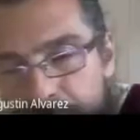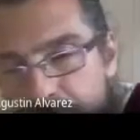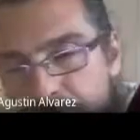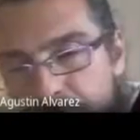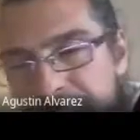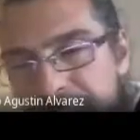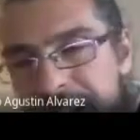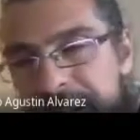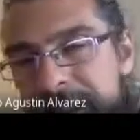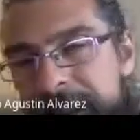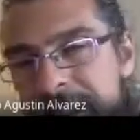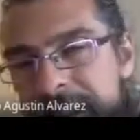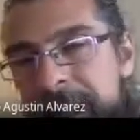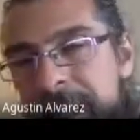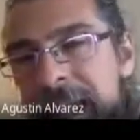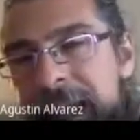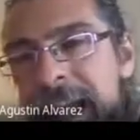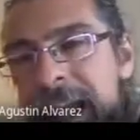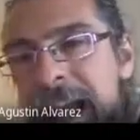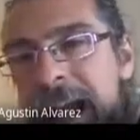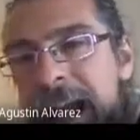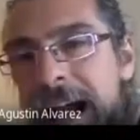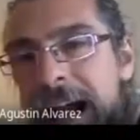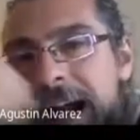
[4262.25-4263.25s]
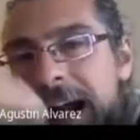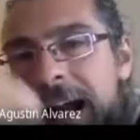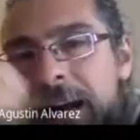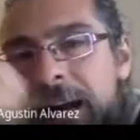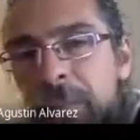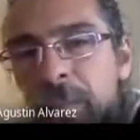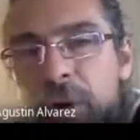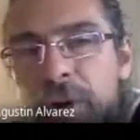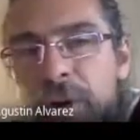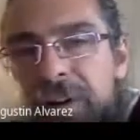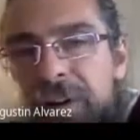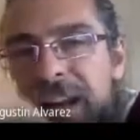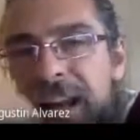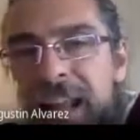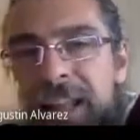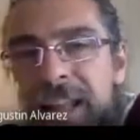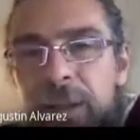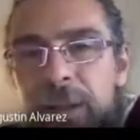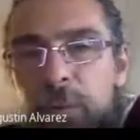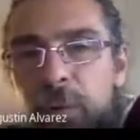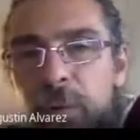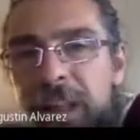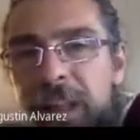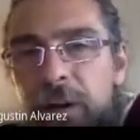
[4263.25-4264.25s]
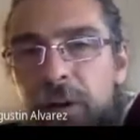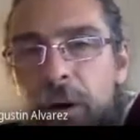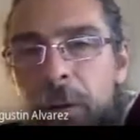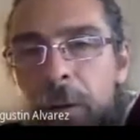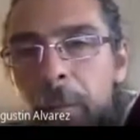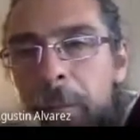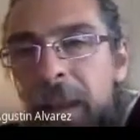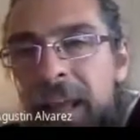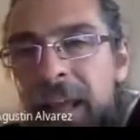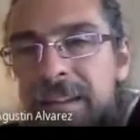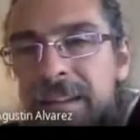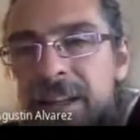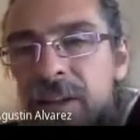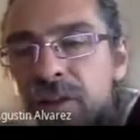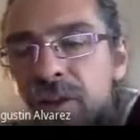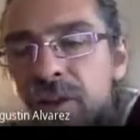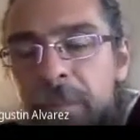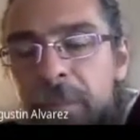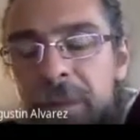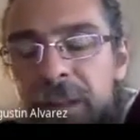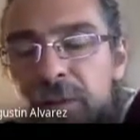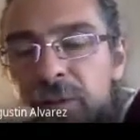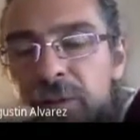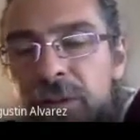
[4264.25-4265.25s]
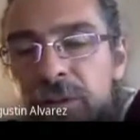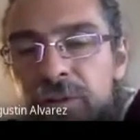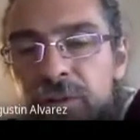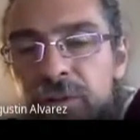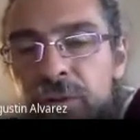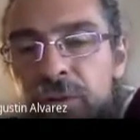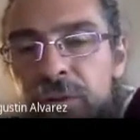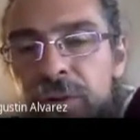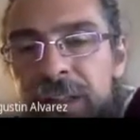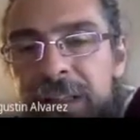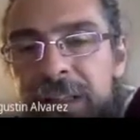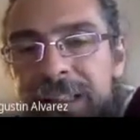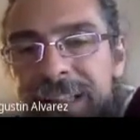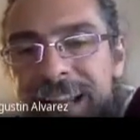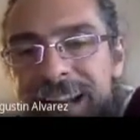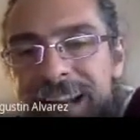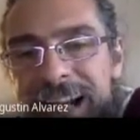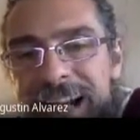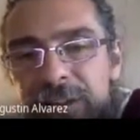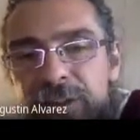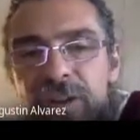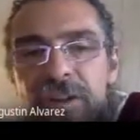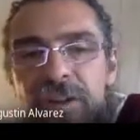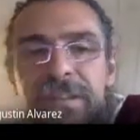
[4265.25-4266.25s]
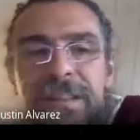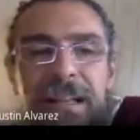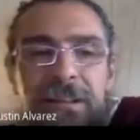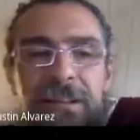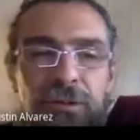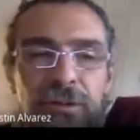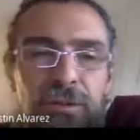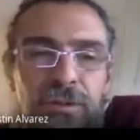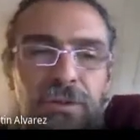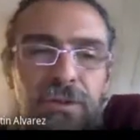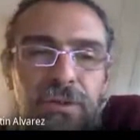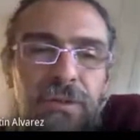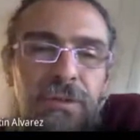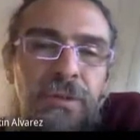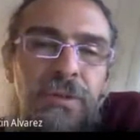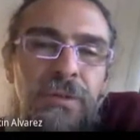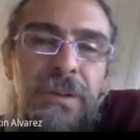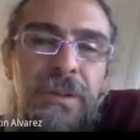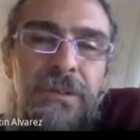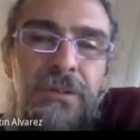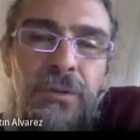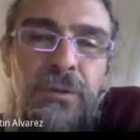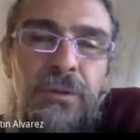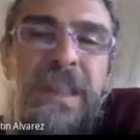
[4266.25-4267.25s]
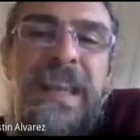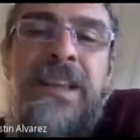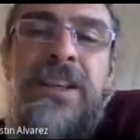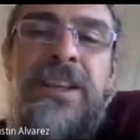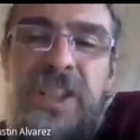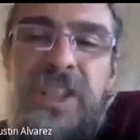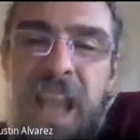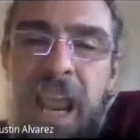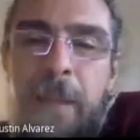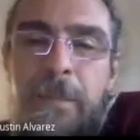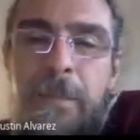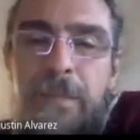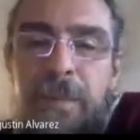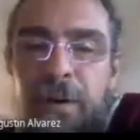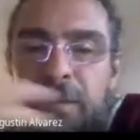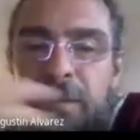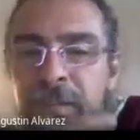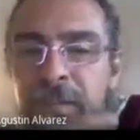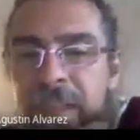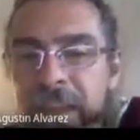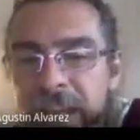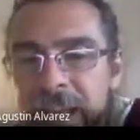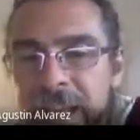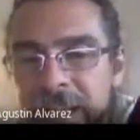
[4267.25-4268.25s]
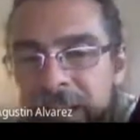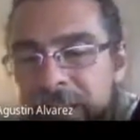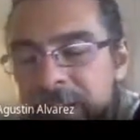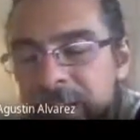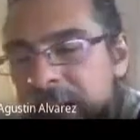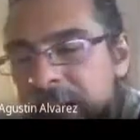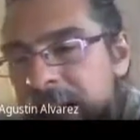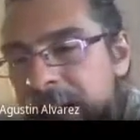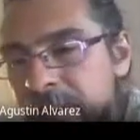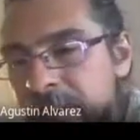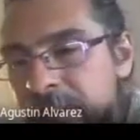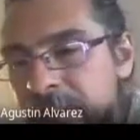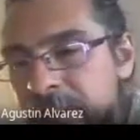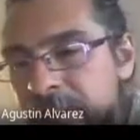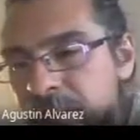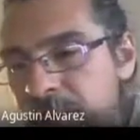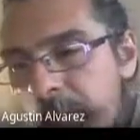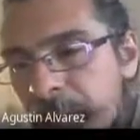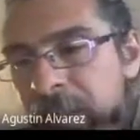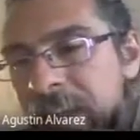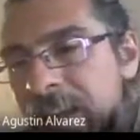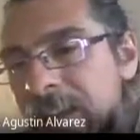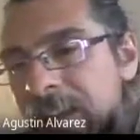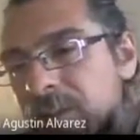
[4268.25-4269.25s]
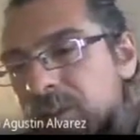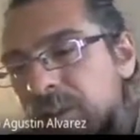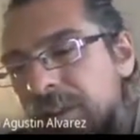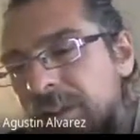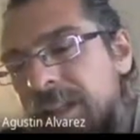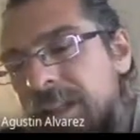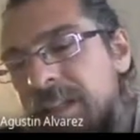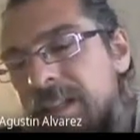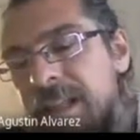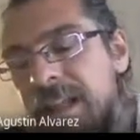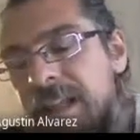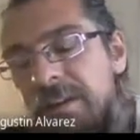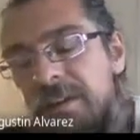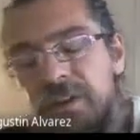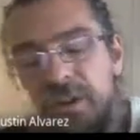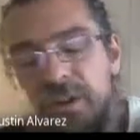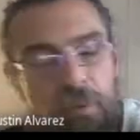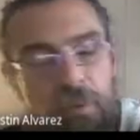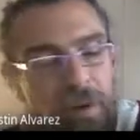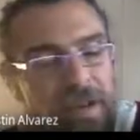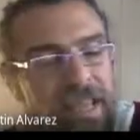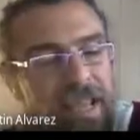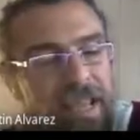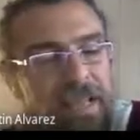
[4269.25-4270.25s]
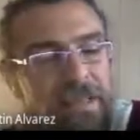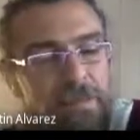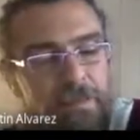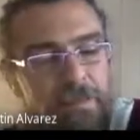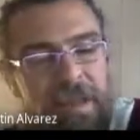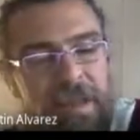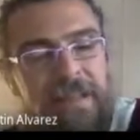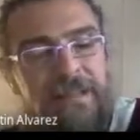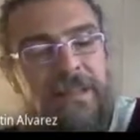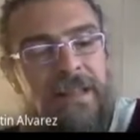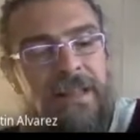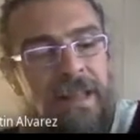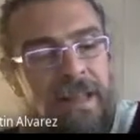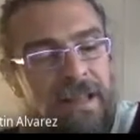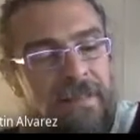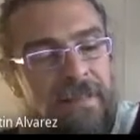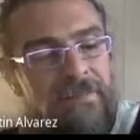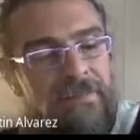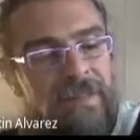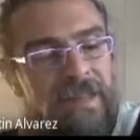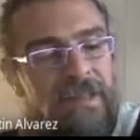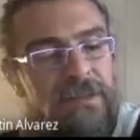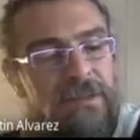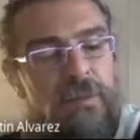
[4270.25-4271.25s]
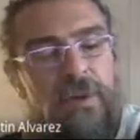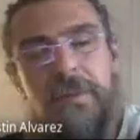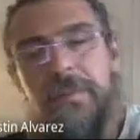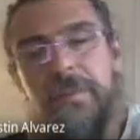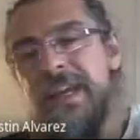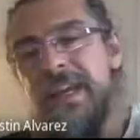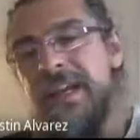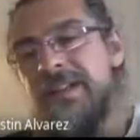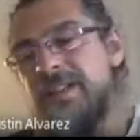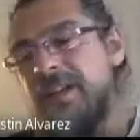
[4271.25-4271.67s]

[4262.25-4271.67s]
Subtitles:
models are more related with the competition between two interactions than to the shape of the interaction. So this is the reason why I expect this will be a